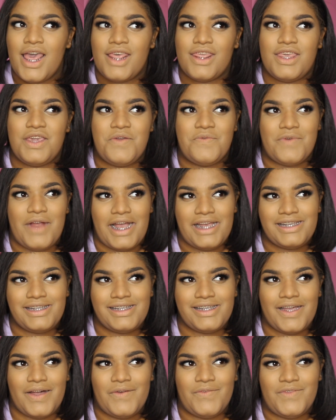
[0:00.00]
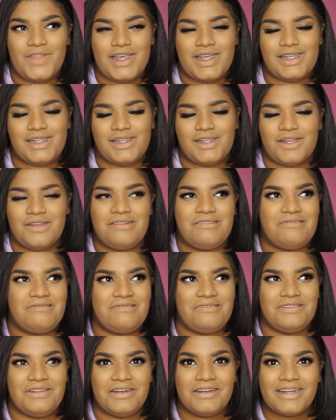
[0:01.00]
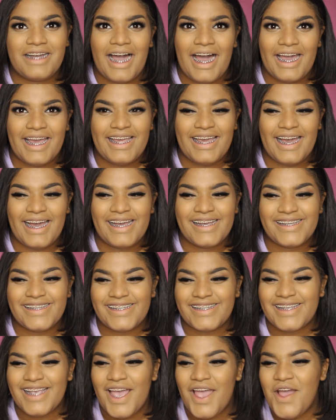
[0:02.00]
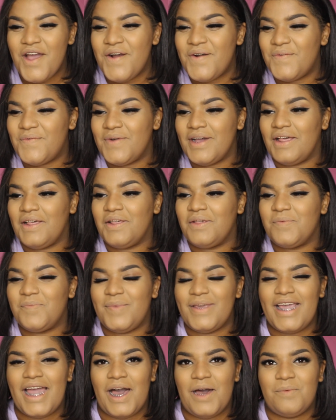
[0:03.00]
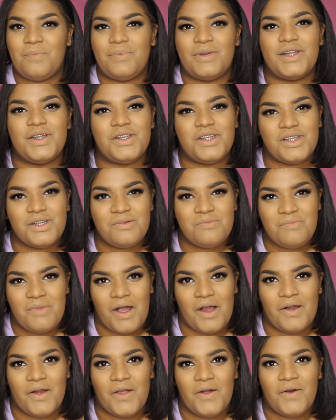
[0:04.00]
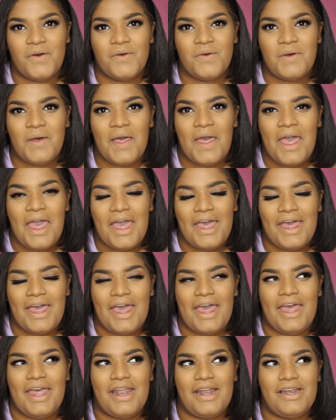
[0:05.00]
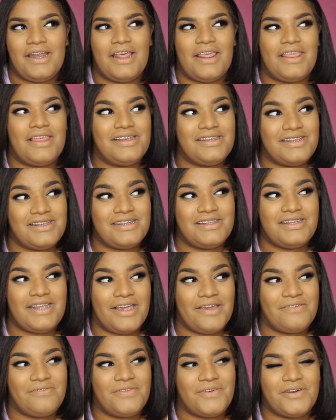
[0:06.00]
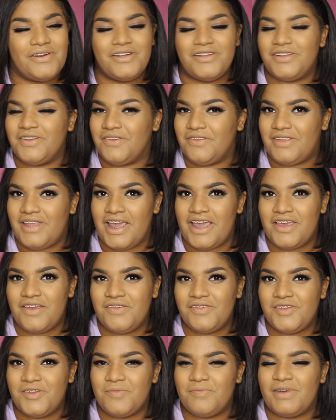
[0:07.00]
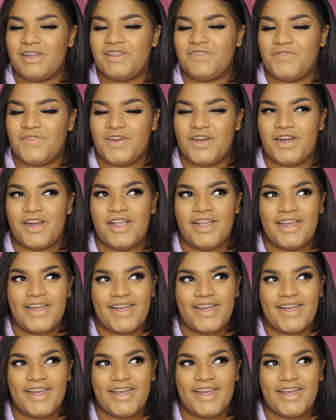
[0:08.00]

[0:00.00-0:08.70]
The rest of this look, I guess, will be up tomorrow, and this is day 4, so thank you so much for